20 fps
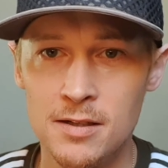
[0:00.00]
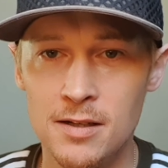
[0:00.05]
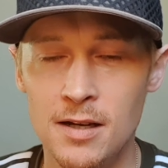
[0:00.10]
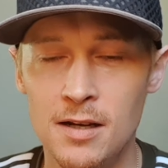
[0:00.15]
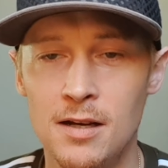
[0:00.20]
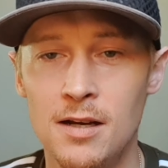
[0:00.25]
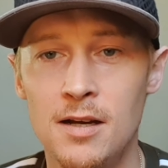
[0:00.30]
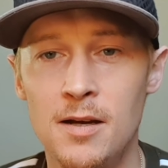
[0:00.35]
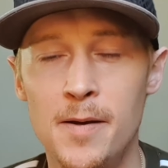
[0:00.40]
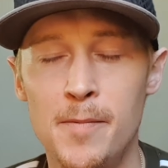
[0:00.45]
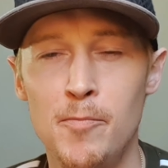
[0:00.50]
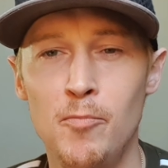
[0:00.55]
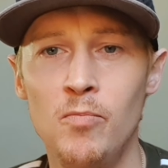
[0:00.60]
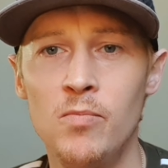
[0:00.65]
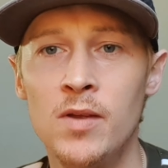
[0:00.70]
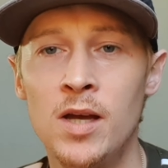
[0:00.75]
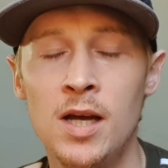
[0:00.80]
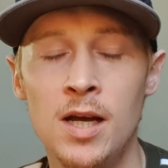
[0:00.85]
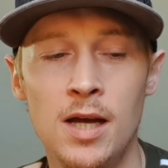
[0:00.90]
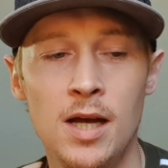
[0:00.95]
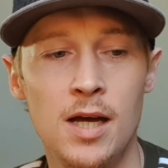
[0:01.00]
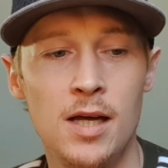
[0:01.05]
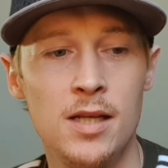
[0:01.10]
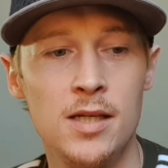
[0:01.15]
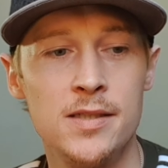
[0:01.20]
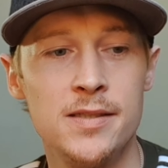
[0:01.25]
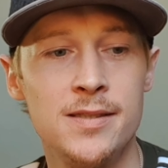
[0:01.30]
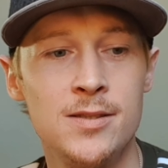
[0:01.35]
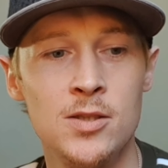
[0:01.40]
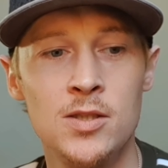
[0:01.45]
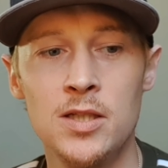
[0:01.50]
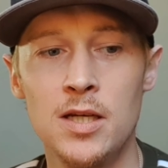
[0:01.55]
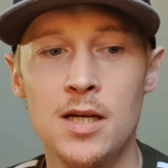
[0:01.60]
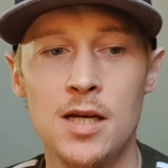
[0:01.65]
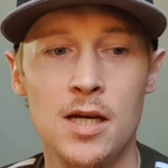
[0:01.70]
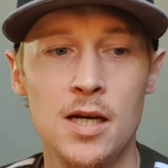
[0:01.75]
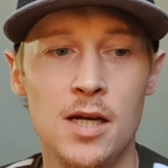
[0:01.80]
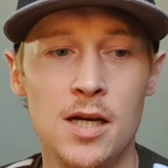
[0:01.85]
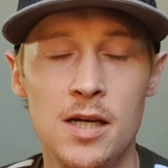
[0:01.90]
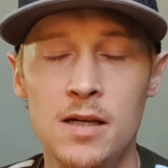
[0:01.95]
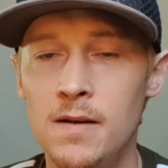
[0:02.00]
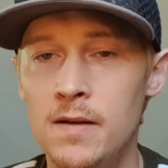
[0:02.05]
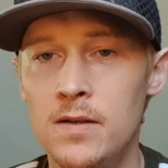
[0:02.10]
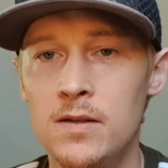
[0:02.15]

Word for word: Um, and uh,